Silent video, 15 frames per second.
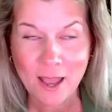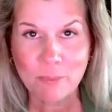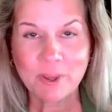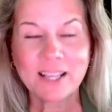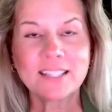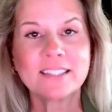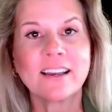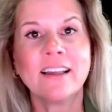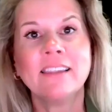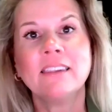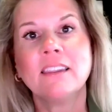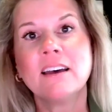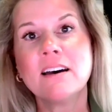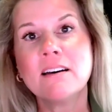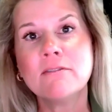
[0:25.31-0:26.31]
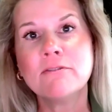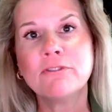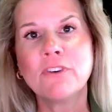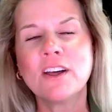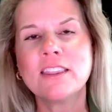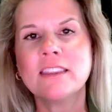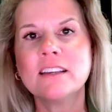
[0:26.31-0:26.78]
because I
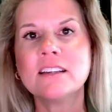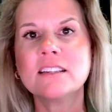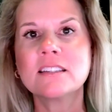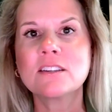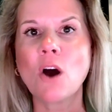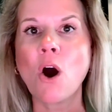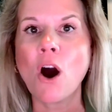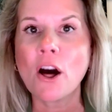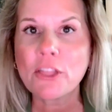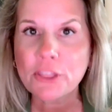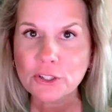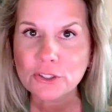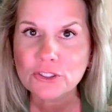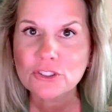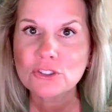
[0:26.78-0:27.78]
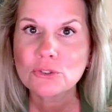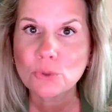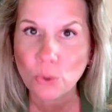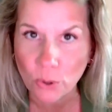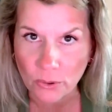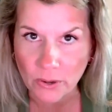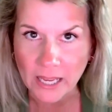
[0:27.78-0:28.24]
love this author's
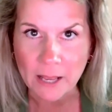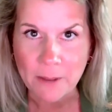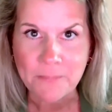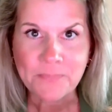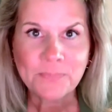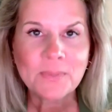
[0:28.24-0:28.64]
story.